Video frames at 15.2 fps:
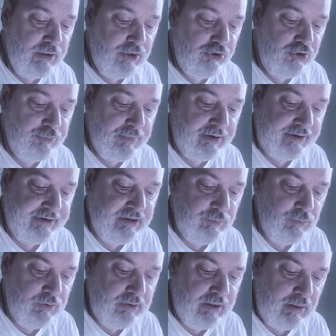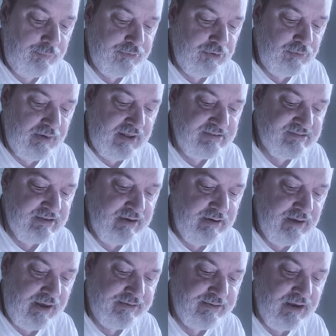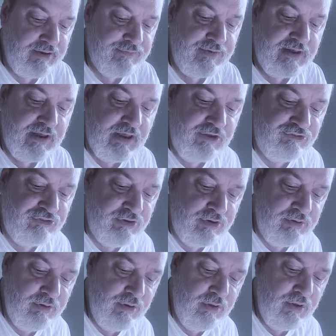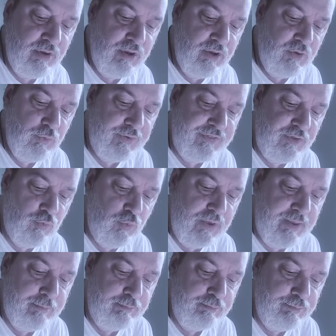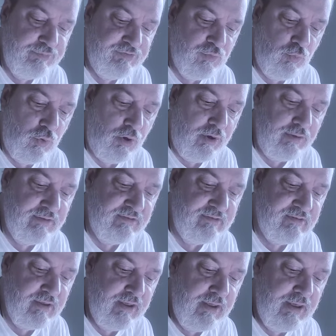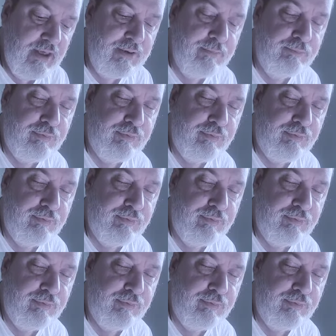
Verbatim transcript: Humility will help you lessen identification with the whims, wants, and